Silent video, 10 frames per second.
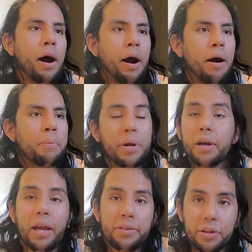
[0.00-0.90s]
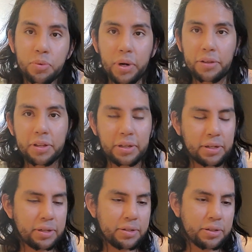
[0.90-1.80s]
Um, but again, that's what I think
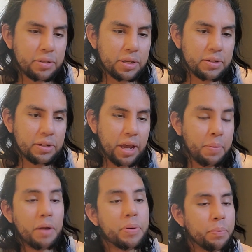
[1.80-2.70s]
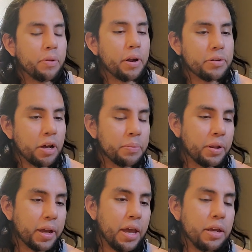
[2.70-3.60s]
it is. That's it's a gamble. And people that are telling me
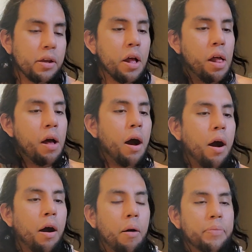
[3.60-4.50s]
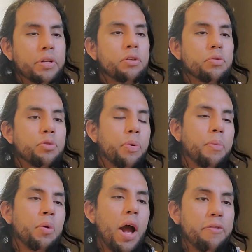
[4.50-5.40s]
like, hey, um, can you support
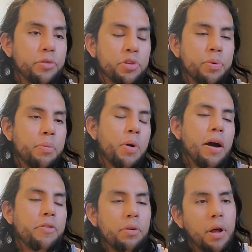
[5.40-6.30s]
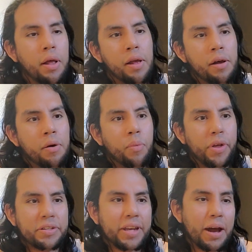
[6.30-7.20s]
my raffle? Support my raffle well,
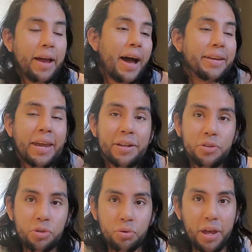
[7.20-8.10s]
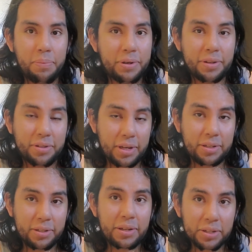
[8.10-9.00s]
that's I, I can't do that because
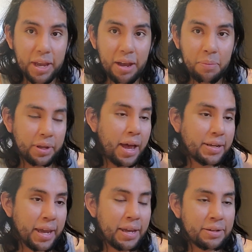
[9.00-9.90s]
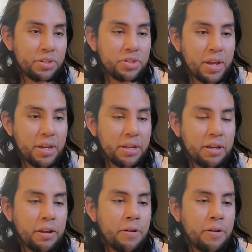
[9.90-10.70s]
that's that's gambling. I can't say